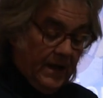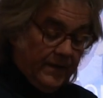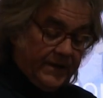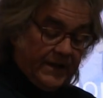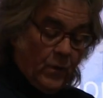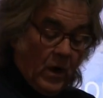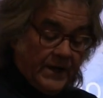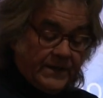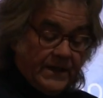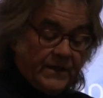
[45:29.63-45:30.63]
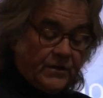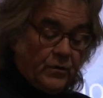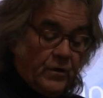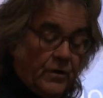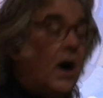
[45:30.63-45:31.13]
The CYC
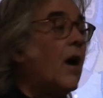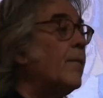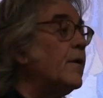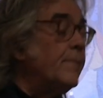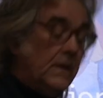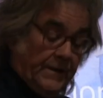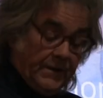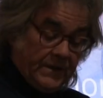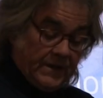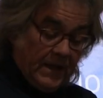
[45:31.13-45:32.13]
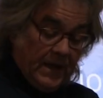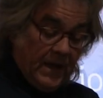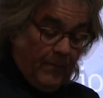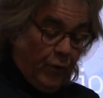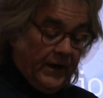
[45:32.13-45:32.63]
soon harbored militants,
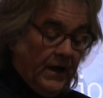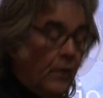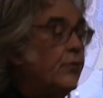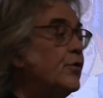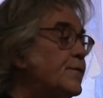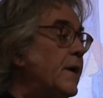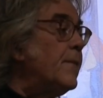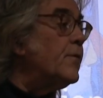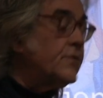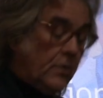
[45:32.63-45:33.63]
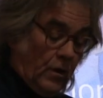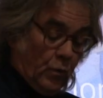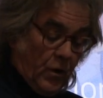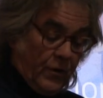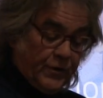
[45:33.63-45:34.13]
putting out newspapers
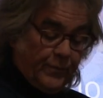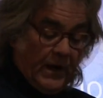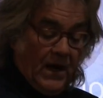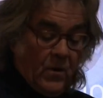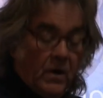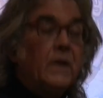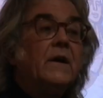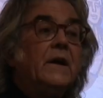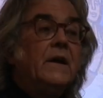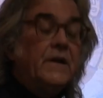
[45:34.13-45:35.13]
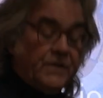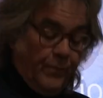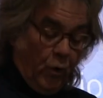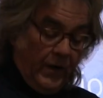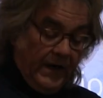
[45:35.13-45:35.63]
called Workers' Power,
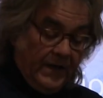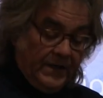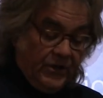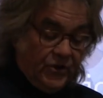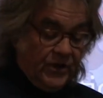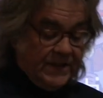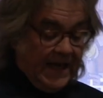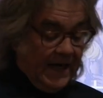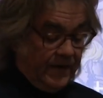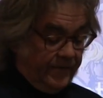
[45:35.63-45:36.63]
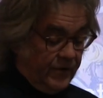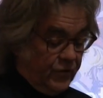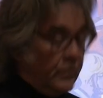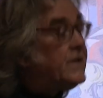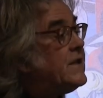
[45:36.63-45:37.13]
supporting indigenous
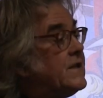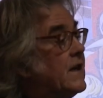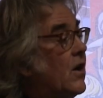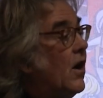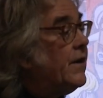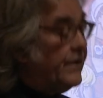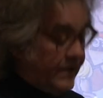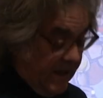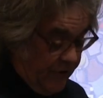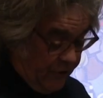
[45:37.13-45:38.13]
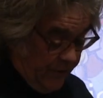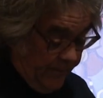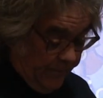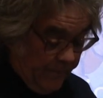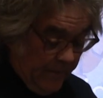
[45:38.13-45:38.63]
activists resisting
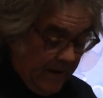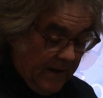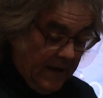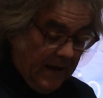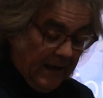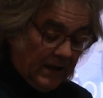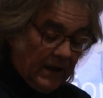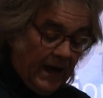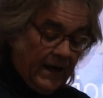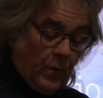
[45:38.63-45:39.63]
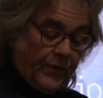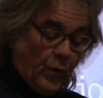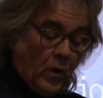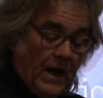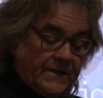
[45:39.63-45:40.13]
colonization, and aligning with
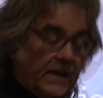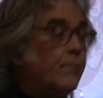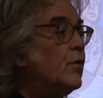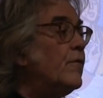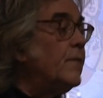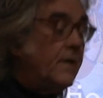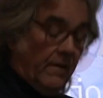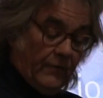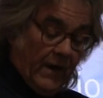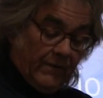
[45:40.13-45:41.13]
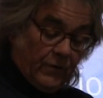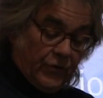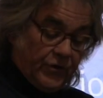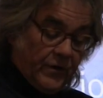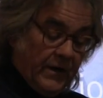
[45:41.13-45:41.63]
a rising movement of
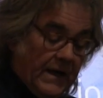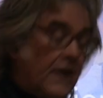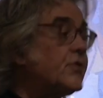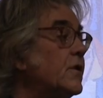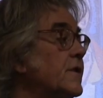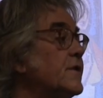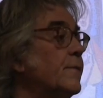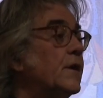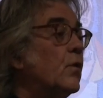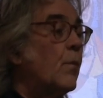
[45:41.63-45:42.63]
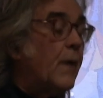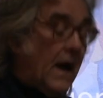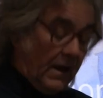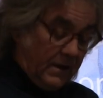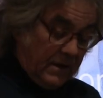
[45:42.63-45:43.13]
revolutionary nationalism in
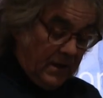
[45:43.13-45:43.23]
Quebec.